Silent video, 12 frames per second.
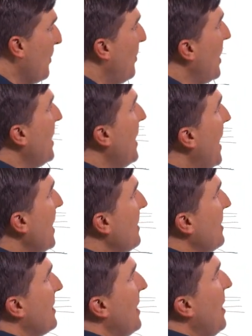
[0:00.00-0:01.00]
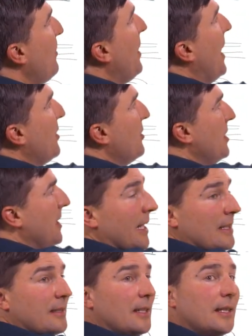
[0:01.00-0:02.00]
but not the same energy
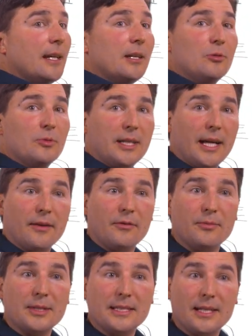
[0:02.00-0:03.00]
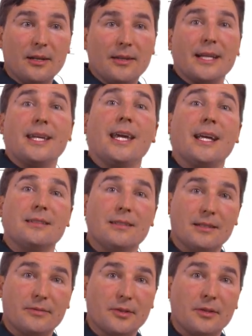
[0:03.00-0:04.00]
density that you would get from a cell that can't
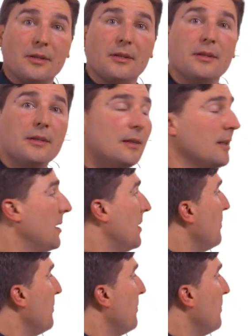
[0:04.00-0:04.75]
deliver the,